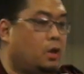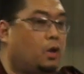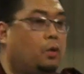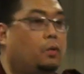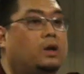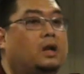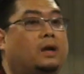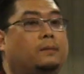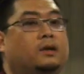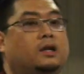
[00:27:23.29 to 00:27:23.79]

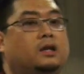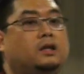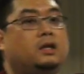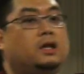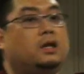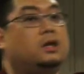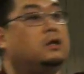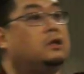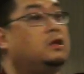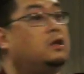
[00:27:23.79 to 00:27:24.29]
What I'm gonna
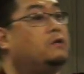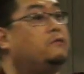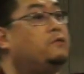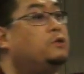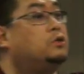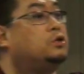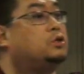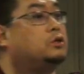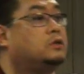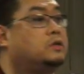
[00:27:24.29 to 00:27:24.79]
need in the near
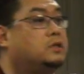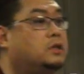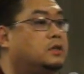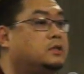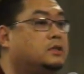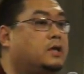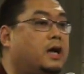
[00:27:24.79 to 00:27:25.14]
future is this.